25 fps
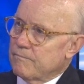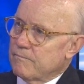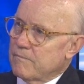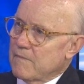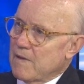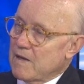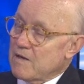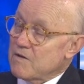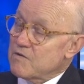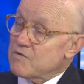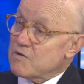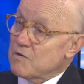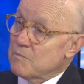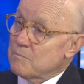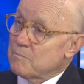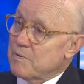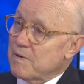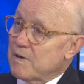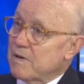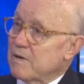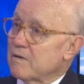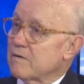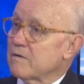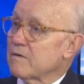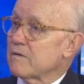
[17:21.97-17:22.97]
as
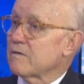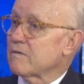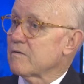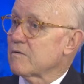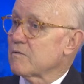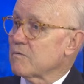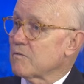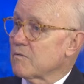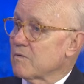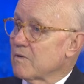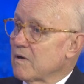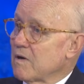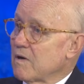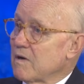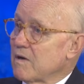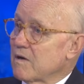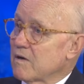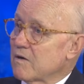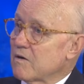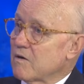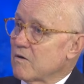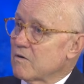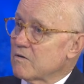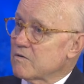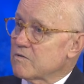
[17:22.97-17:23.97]
compared to the
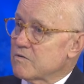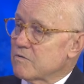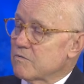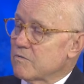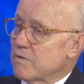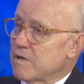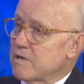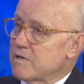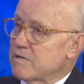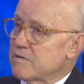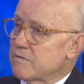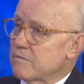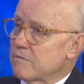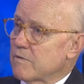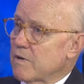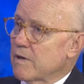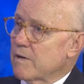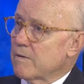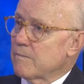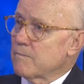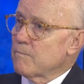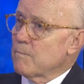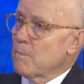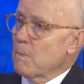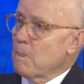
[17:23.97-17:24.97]
incarceration. But rate.
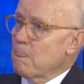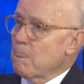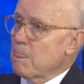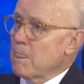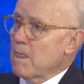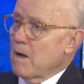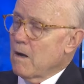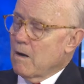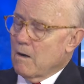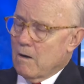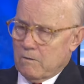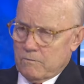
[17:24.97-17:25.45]
you have.